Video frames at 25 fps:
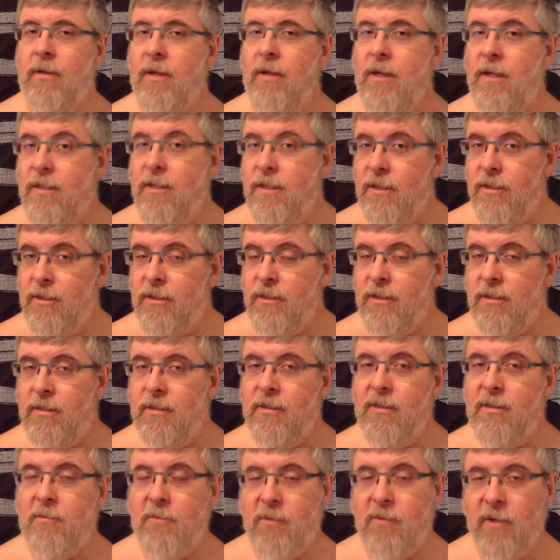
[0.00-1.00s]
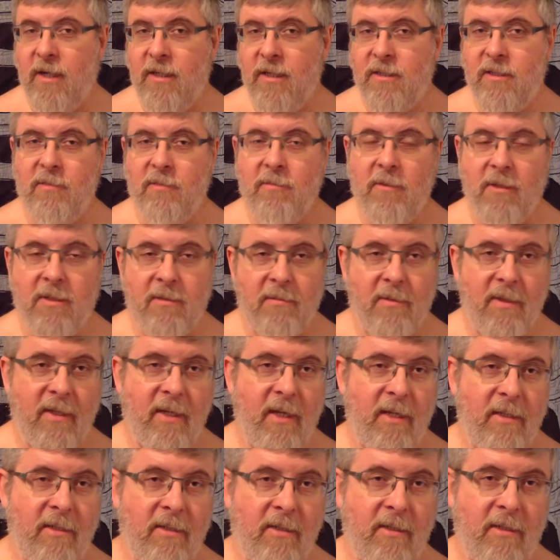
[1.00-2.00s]
addition, subtraction,
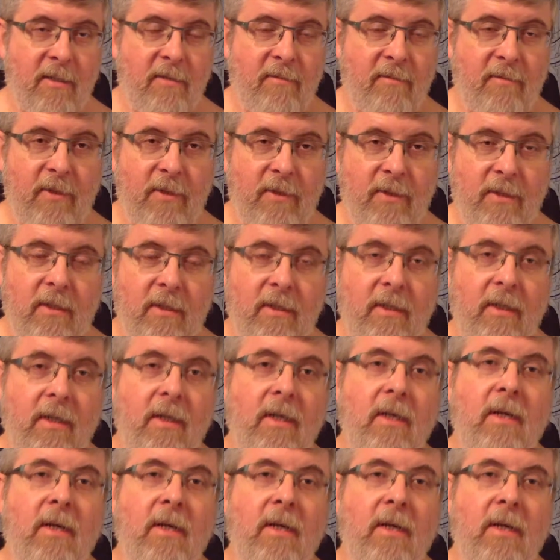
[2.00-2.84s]
multiplication, and division.